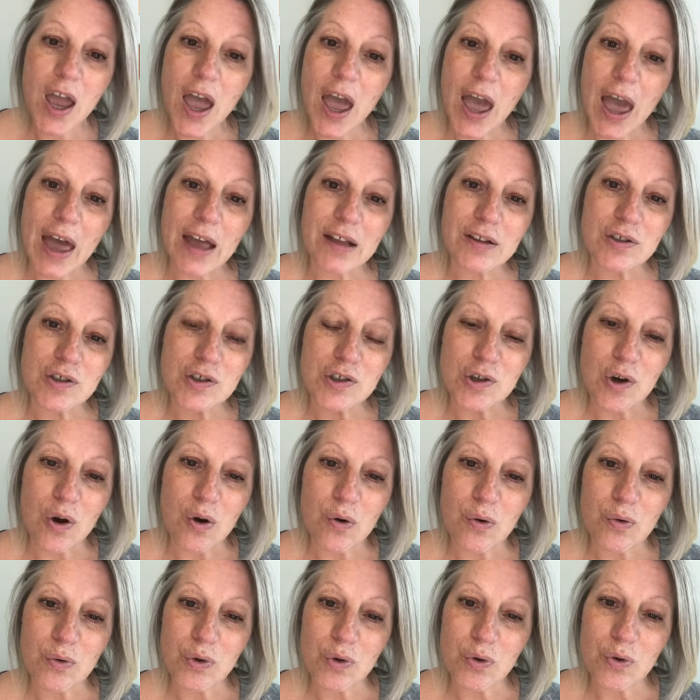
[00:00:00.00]
And
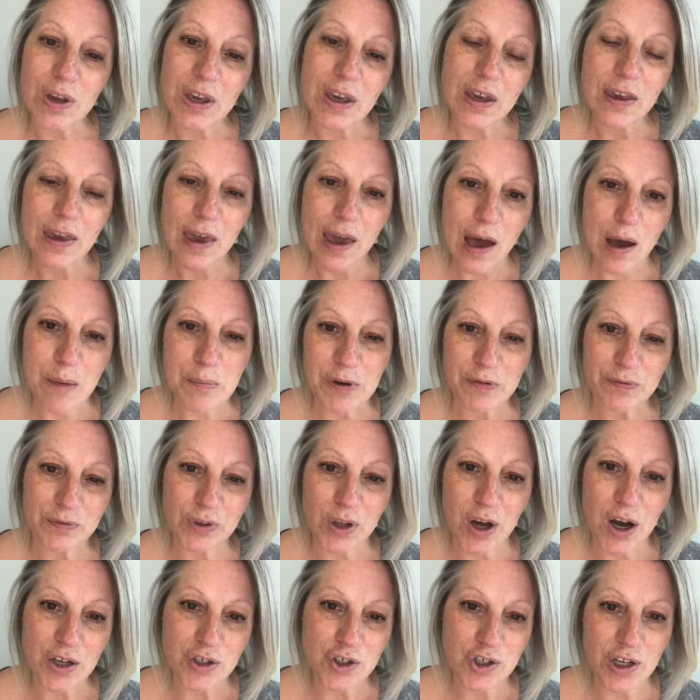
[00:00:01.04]
so you can
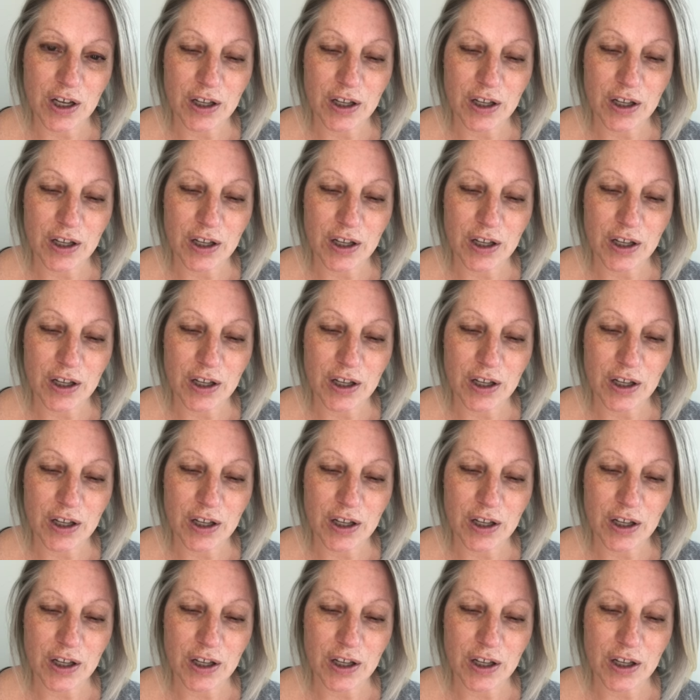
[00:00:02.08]
camouflage